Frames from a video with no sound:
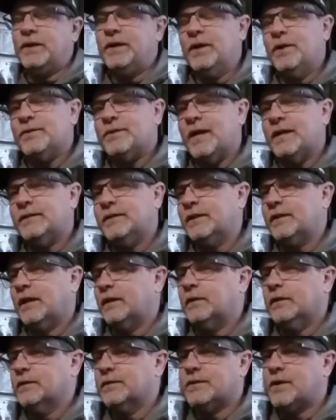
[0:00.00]
of videos I
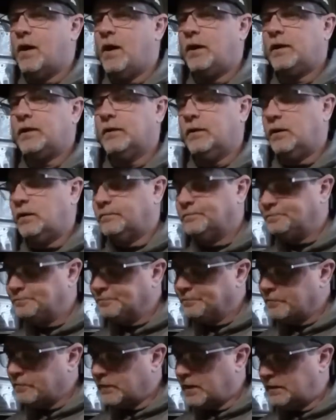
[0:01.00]
didn't talk at all.
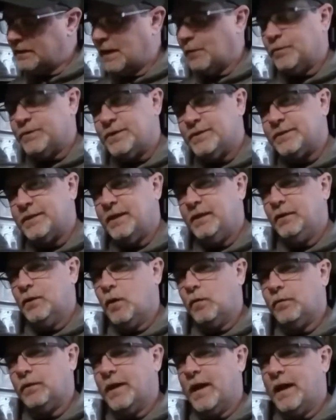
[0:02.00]
And that was just getting
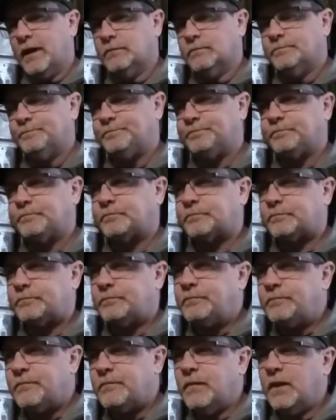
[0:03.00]
over that
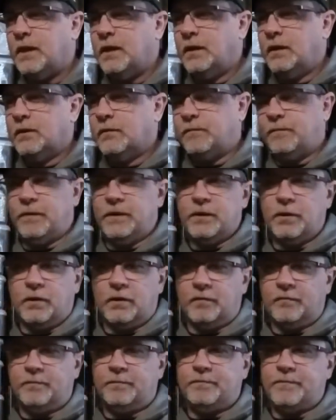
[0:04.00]

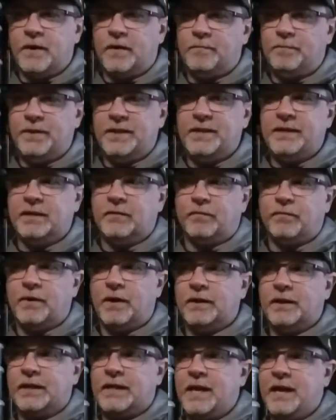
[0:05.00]
fear of being in
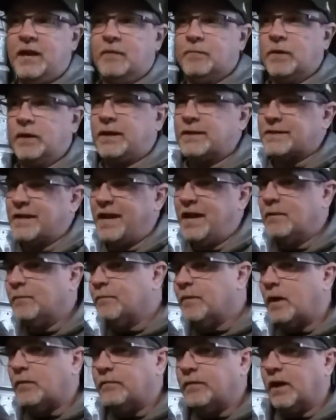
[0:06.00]
front of the camera, because I
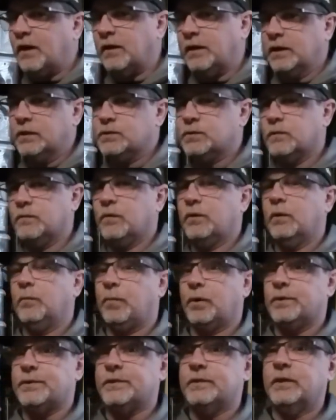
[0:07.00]
am a very
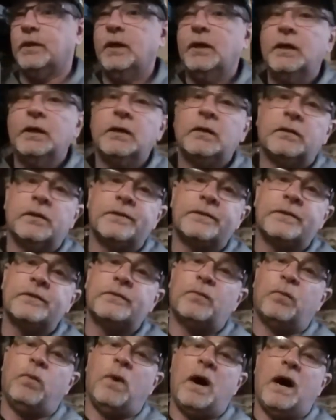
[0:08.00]
introverted person. This
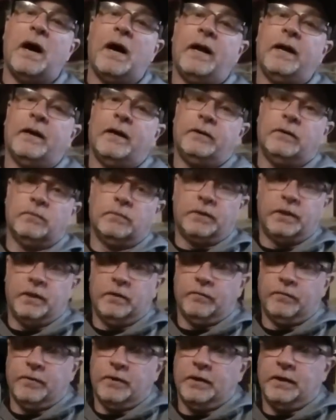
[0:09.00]
is why I don't
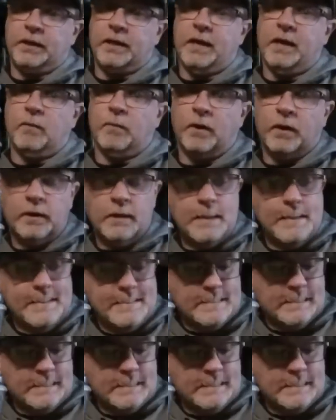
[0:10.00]
get in front of the camera.